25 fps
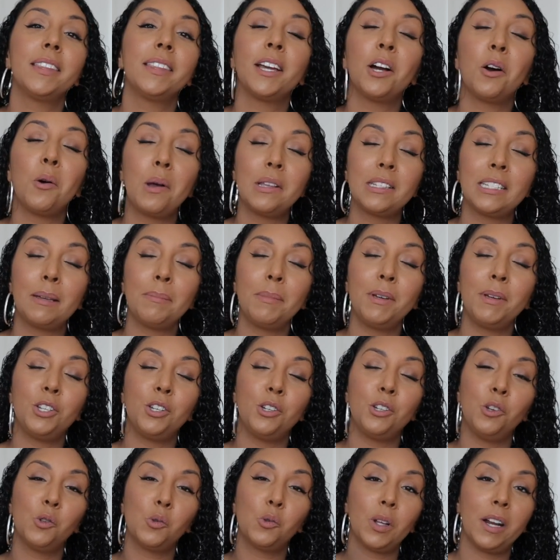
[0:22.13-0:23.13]
they always let me
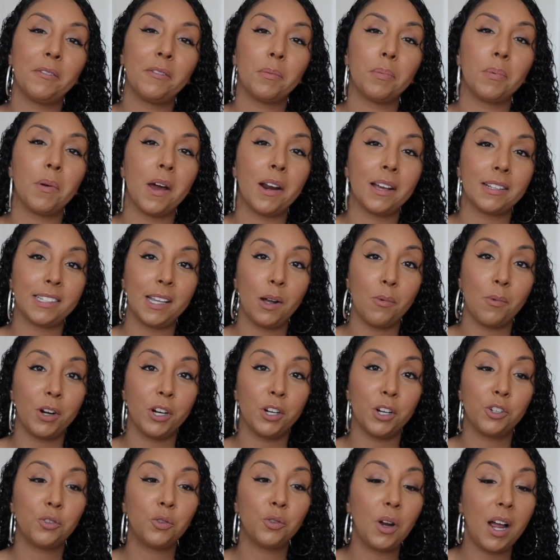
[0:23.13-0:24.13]
choose whatever products I
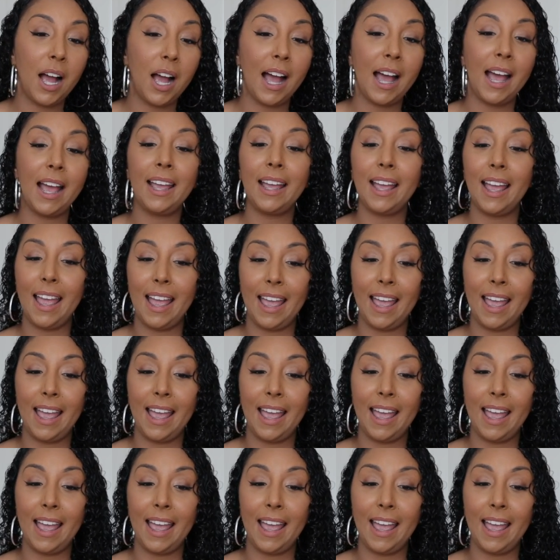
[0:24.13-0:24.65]
want to try,